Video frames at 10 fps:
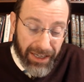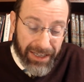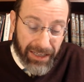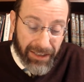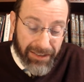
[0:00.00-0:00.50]

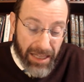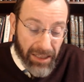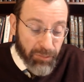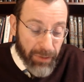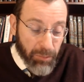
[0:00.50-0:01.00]
Yet they tell
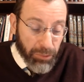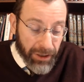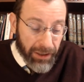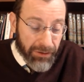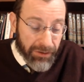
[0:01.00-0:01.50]
us, make
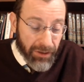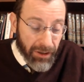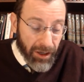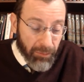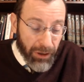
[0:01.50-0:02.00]
bricks.
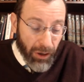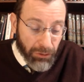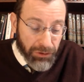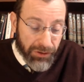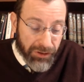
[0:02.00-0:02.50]

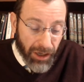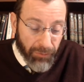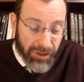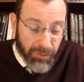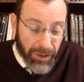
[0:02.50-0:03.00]
Behold, your
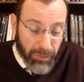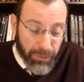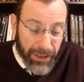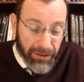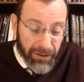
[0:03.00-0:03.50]
servants are being
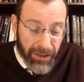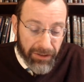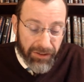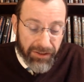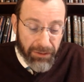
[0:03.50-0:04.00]
beaten, and
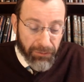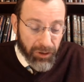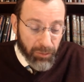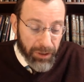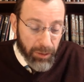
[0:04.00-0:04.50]
it's a sin for
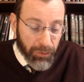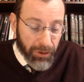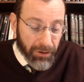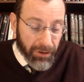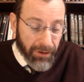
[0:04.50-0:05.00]
your people."